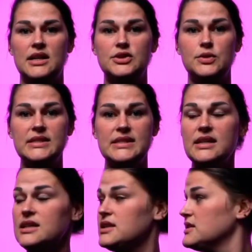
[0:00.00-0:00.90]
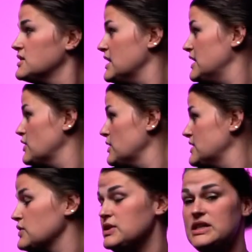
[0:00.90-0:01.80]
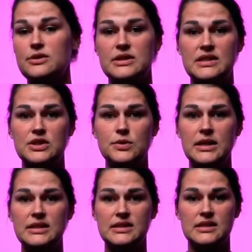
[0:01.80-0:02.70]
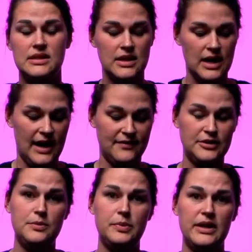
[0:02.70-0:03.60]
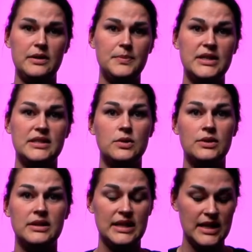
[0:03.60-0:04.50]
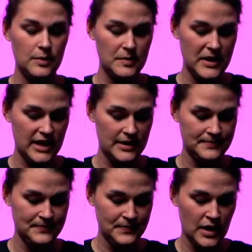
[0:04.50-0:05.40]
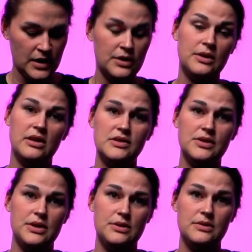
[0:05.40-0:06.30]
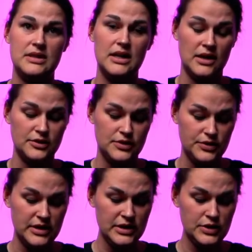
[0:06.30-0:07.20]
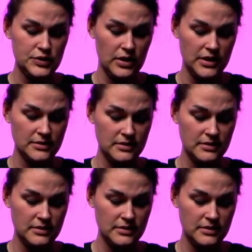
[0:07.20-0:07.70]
joystick to increase or decrease the joints after you press and hold the enable button. You can also use the on-screen controller